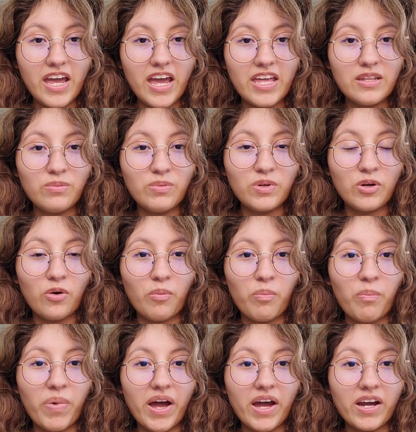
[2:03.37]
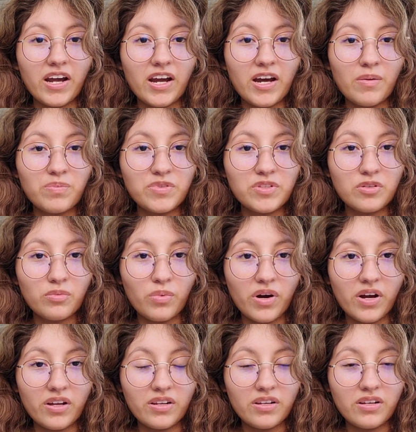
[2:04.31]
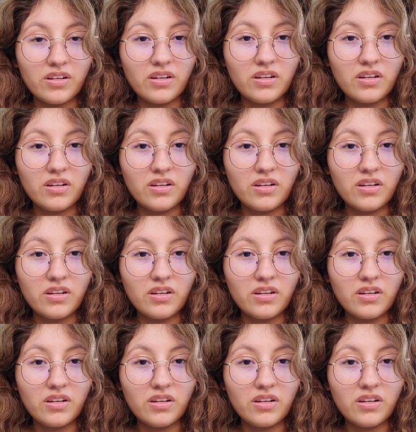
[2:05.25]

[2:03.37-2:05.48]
then we go back up to 1